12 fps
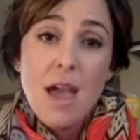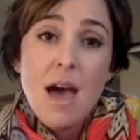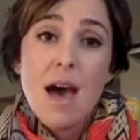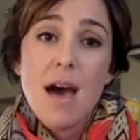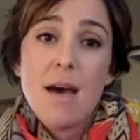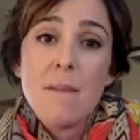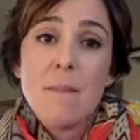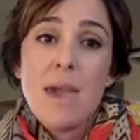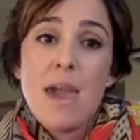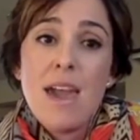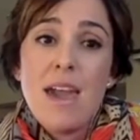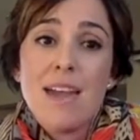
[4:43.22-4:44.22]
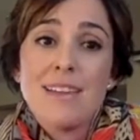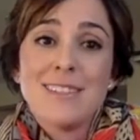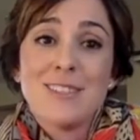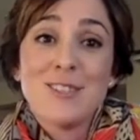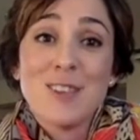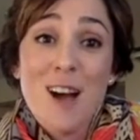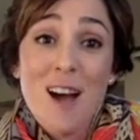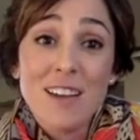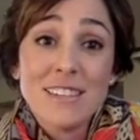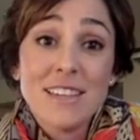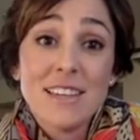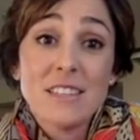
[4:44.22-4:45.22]
And
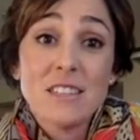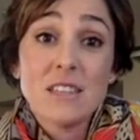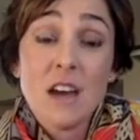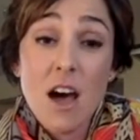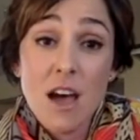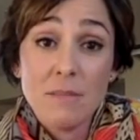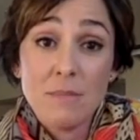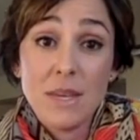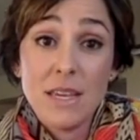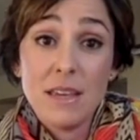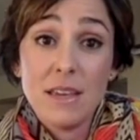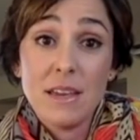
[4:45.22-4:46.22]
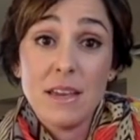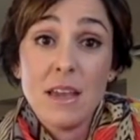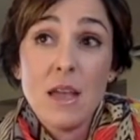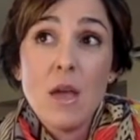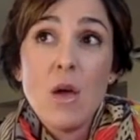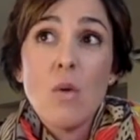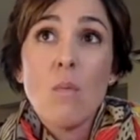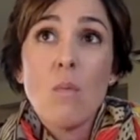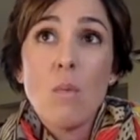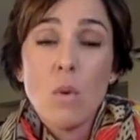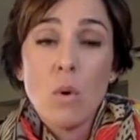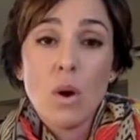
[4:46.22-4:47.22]
Socks has taught me
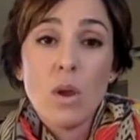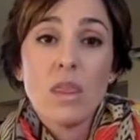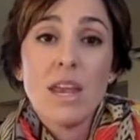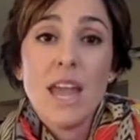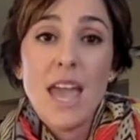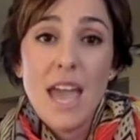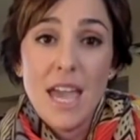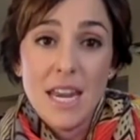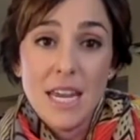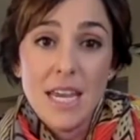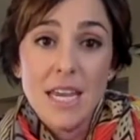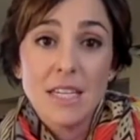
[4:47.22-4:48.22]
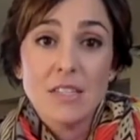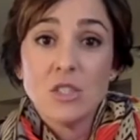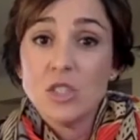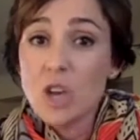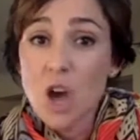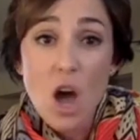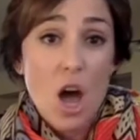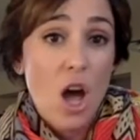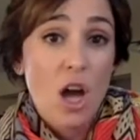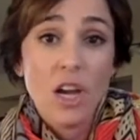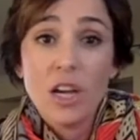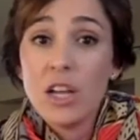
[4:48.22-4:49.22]
more than any
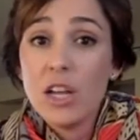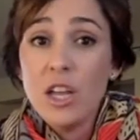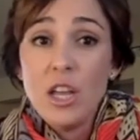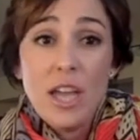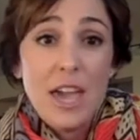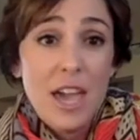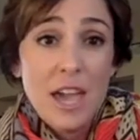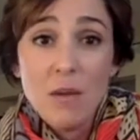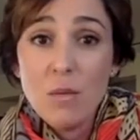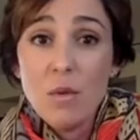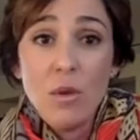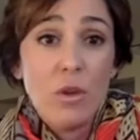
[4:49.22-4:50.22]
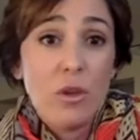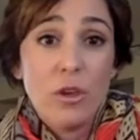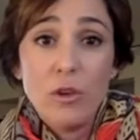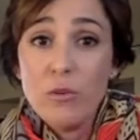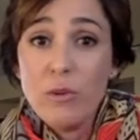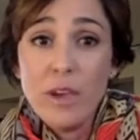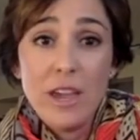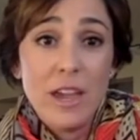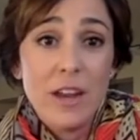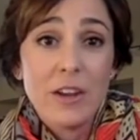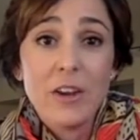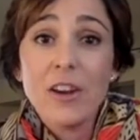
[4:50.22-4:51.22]
dog, animal,
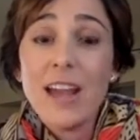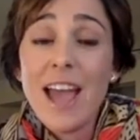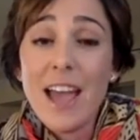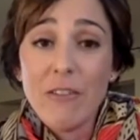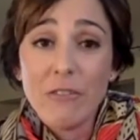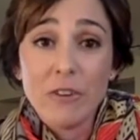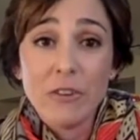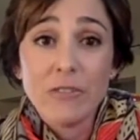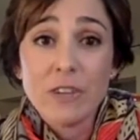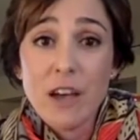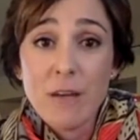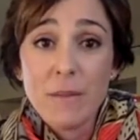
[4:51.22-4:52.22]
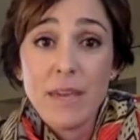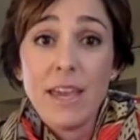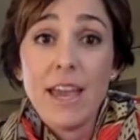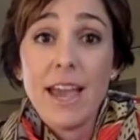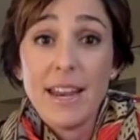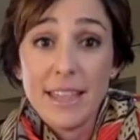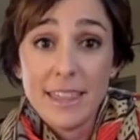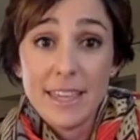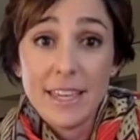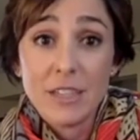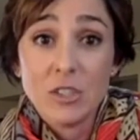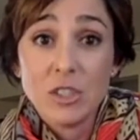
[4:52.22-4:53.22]
human could ever have taught me
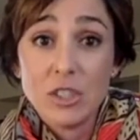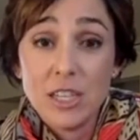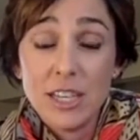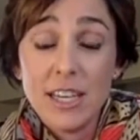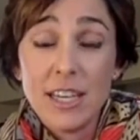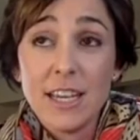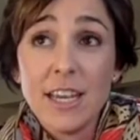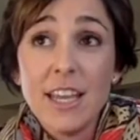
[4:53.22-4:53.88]
anything. She